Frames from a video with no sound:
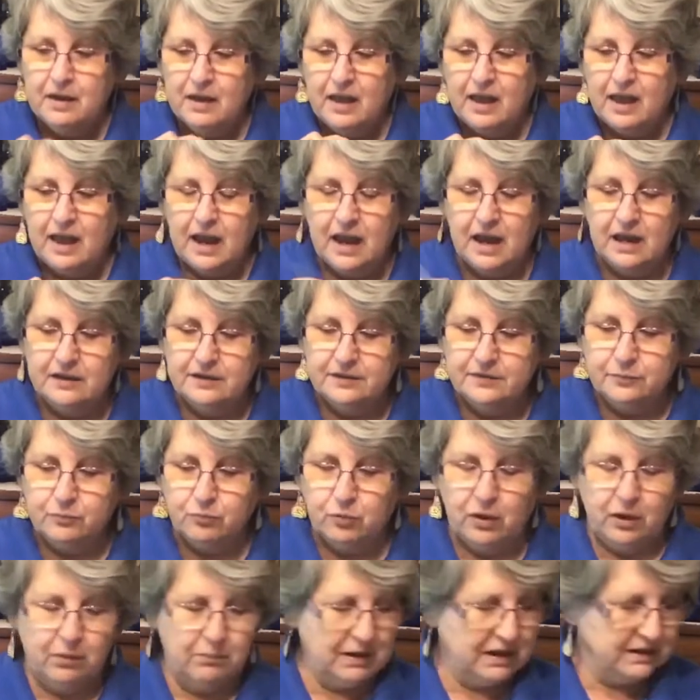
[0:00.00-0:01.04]
And,
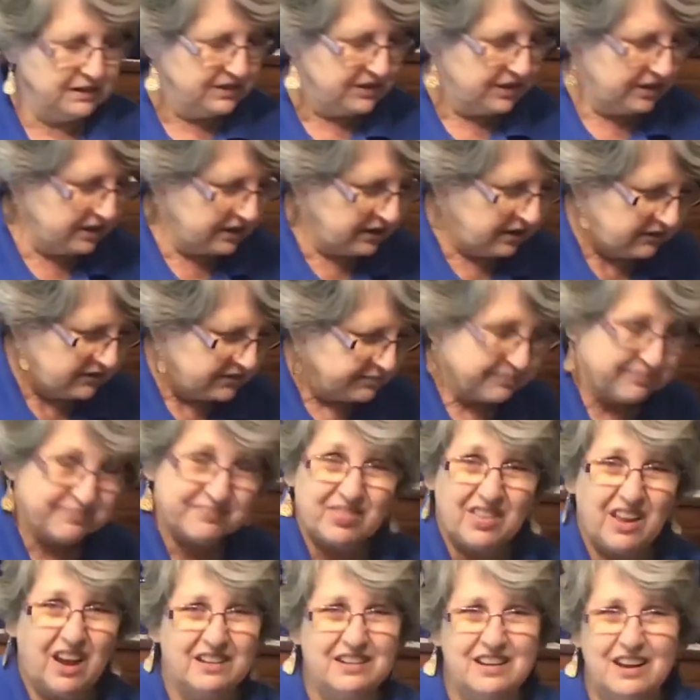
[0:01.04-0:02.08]
well, my tongue,
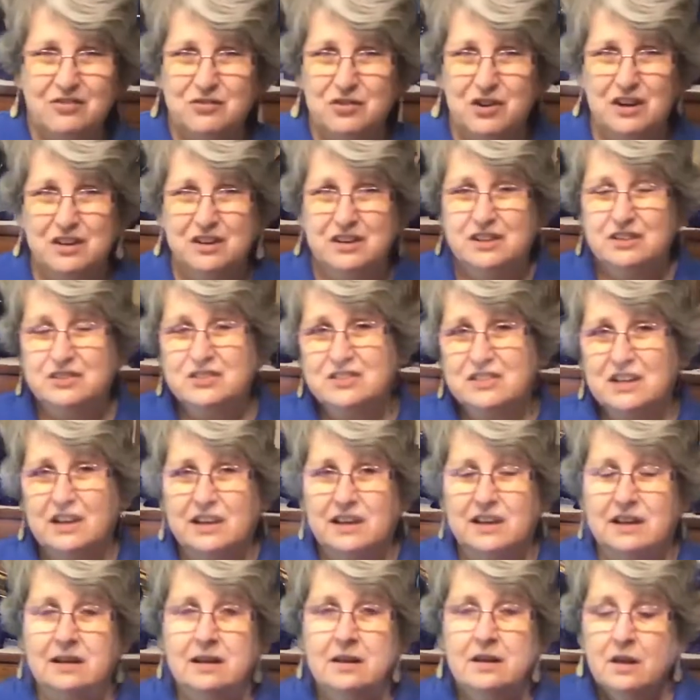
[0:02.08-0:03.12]
not very good at
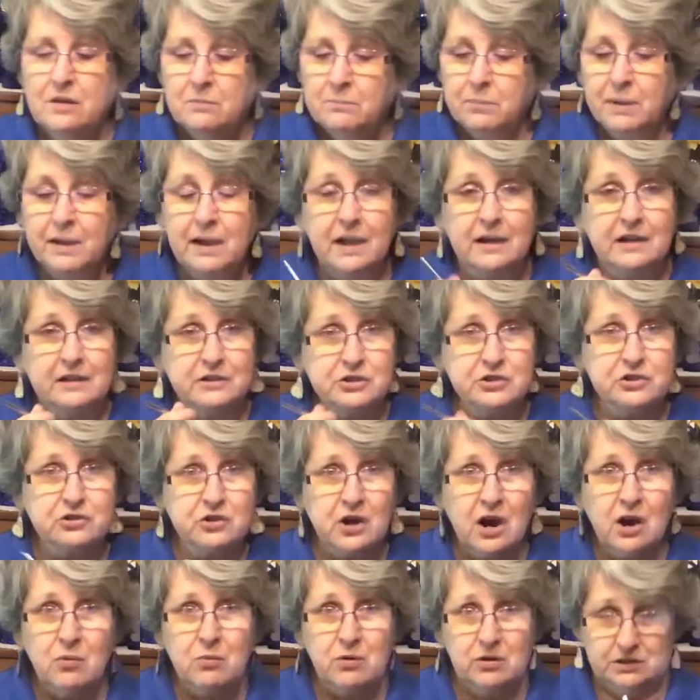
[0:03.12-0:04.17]
sucking. But a
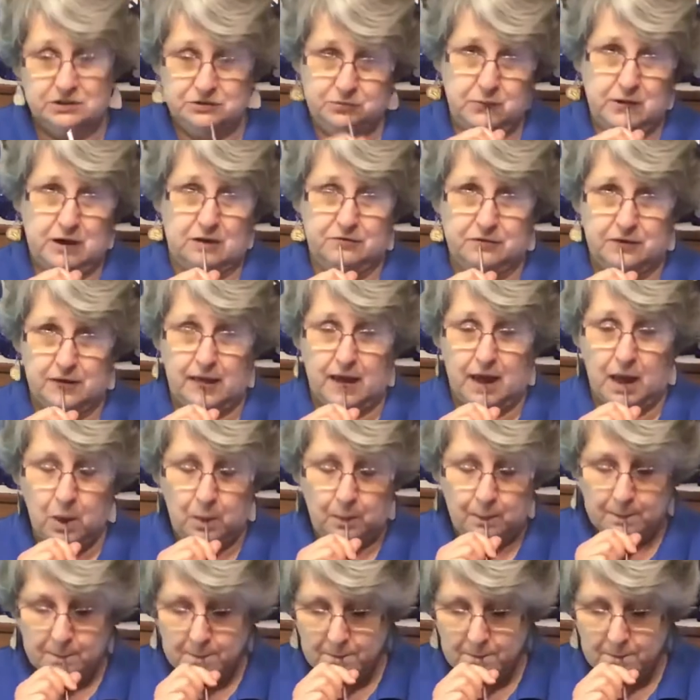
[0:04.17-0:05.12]
straw works well for that.